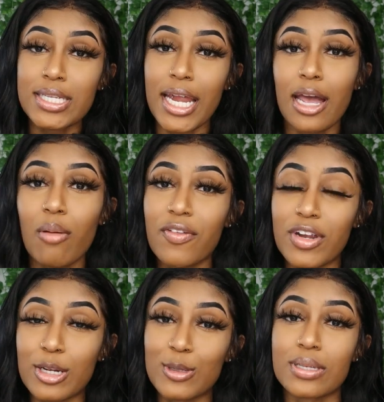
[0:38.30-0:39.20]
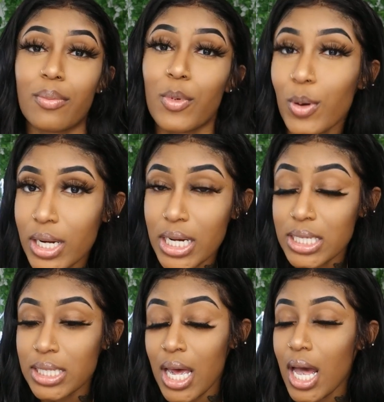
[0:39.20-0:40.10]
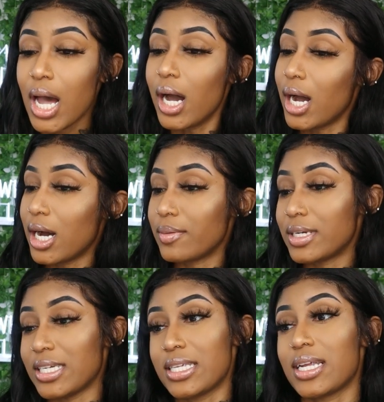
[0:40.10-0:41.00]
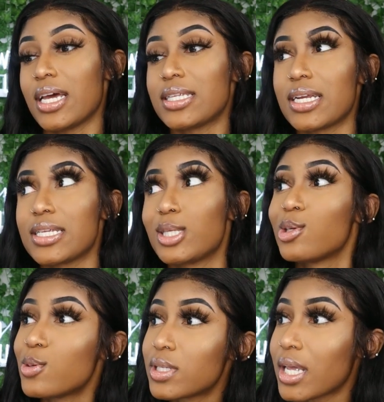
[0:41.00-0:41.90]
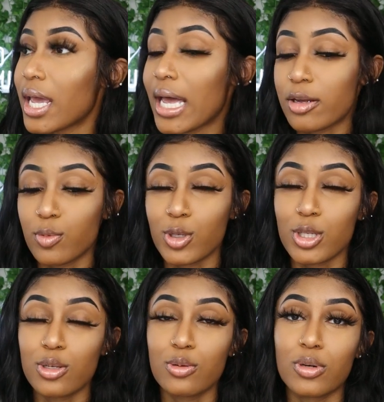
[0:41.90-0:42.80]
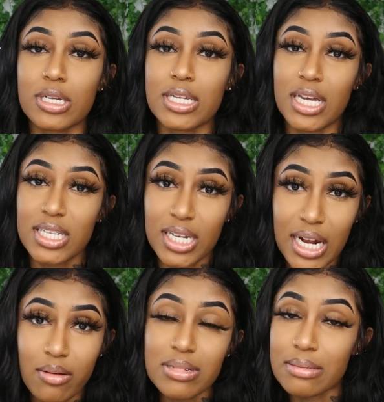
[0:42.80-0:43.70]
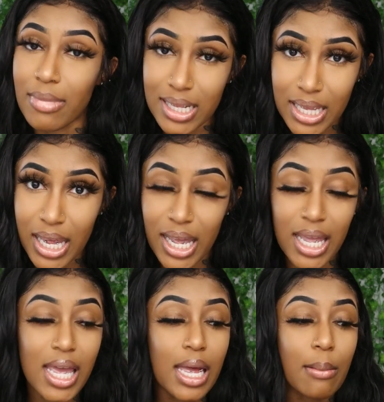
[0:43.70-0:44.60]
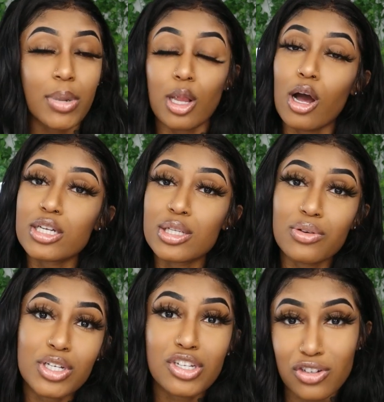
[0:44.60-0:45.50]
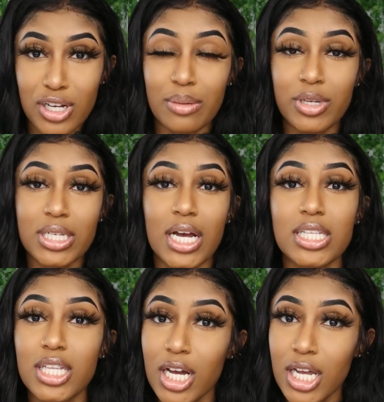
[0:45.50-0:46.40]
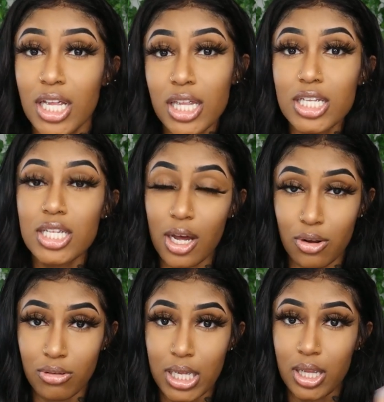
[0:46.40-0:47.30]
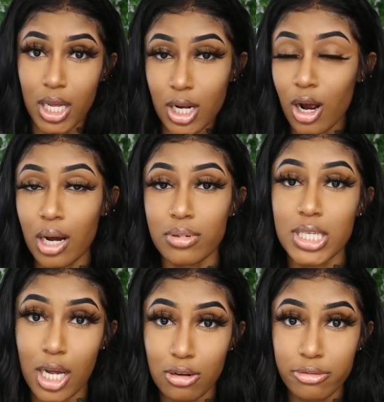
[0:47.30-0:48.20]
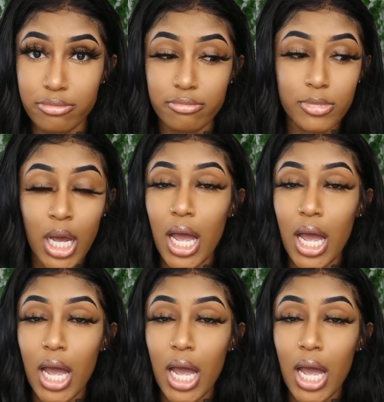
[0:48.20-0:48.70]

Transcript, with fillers: So today y'all, we finna do some orders. Cause today's Tuesday. I was supposed to do orders yesterday, that was Monday. But long story short, a bitch got stuck in the tunnel, like the Inner Harbor Tunnel.